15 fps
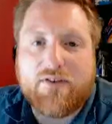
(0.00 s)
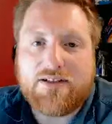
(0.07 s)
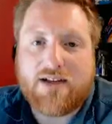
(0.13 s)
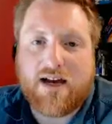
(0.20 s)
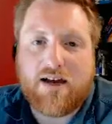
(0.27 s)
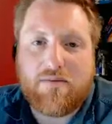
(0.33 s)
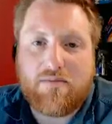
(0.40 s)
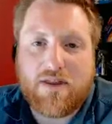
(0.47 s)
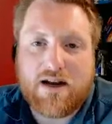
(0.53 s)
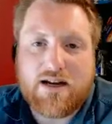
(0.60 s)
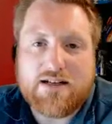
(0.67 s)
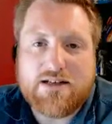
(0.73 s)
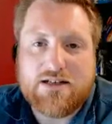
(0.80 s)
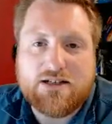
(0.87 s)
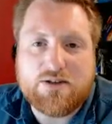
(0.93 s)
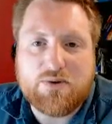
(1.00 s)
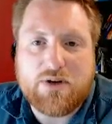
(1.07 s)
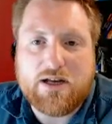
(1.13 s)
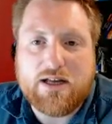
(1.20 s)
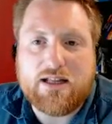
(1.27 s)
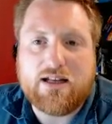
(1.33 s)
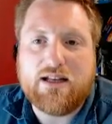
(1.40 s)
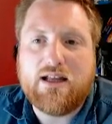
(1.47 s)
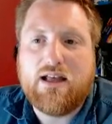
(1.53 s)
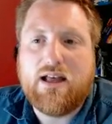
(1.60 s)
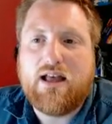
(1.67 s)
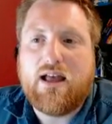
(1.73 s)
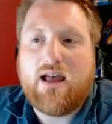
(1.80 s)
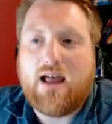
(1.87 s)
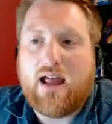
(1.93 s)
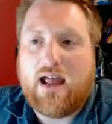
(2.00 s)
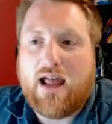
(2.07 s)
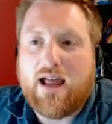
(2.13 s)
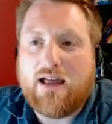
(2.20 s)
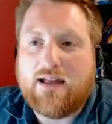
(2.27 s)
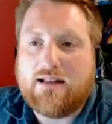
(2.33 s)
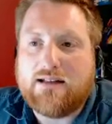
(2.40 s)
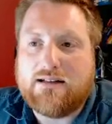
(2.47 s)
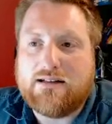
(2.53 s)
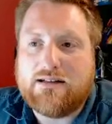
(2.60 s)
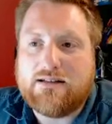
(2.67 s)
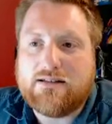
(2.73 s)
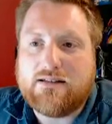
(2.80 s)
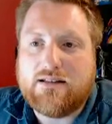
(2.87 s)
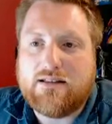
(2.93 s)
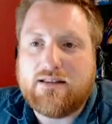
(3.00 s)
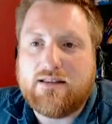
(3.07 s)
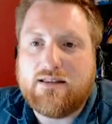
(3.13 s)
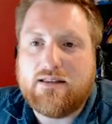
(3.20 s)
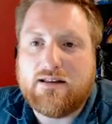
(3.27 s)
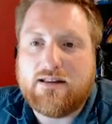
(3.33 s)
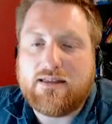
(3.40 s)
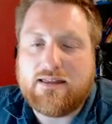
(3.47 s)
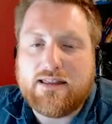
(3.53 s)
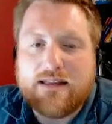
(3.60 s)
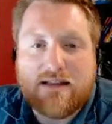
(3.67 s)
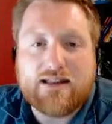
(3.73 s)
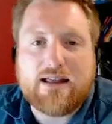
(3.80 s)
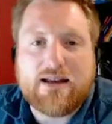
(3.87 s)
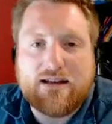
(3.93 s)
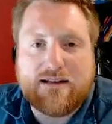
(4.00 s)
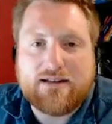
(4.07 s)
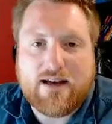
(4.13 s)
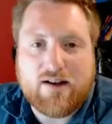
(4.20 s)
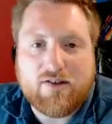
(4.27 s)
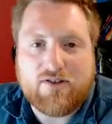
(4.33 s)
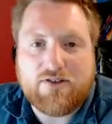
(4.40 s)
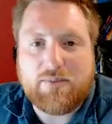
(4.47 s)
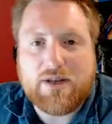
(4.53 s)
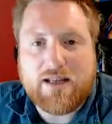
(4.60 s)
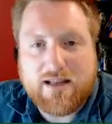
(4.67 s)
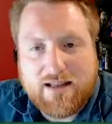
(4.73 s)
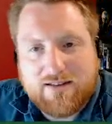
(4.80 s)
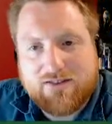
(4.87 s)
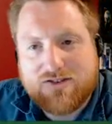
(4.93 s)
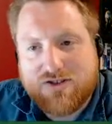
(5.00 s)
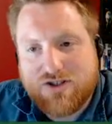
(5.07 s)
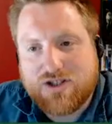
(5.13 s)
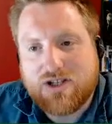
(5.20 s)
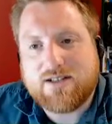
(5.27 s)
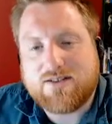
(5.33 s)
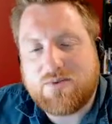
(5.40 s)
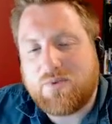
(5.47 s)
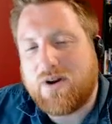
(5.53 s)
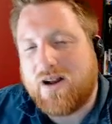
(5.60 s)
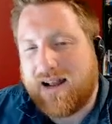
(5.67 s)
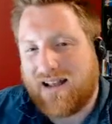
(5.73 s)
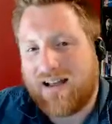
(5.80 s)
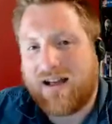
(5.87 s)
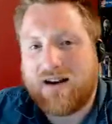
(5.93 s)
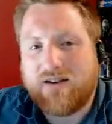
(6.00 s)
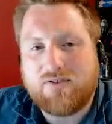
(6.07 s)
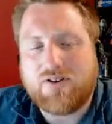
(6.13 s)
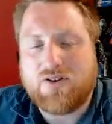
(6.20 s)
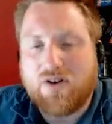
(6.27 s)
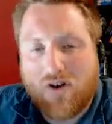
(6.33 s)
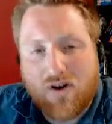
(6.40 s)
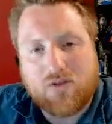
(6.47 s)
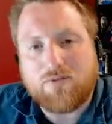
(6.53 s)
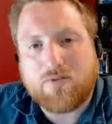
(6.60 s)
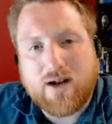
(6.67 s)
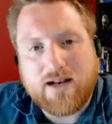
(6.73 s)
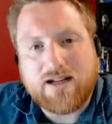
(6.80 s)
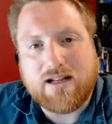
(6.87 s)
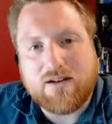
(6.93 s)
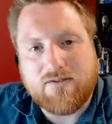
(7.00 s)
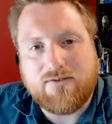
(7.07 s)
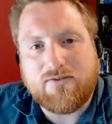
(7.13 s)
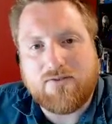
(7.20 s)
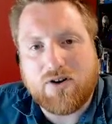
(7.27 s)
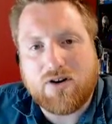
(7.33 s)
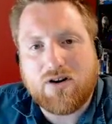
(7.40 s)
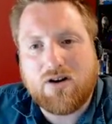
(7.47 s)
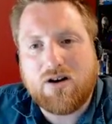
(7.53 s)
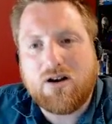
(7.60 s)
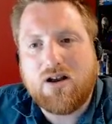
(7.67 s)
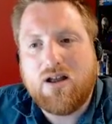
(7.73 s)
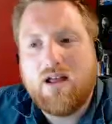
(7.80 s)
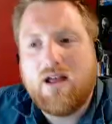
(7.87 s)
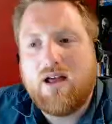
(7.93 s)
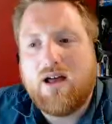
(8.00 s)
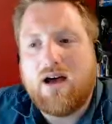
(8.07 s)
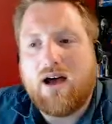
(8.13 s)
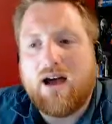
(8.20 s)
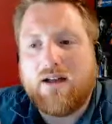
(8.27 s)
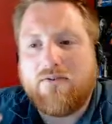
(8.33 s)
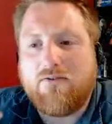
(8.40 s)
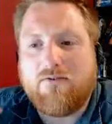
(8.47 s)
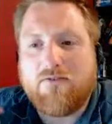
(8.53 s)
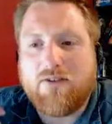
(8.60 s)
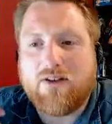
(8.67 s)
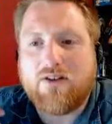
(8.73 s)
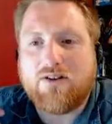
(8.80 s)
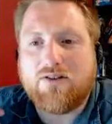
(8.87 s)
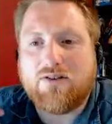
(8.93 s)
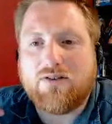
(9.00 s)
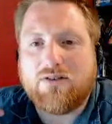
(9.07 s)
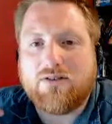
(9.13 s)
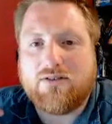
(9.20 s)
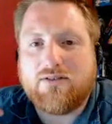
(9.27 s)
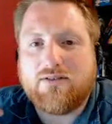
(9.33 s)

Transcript: time that I do it, and the thing that it tells me is just what I kind of could already infer, I feel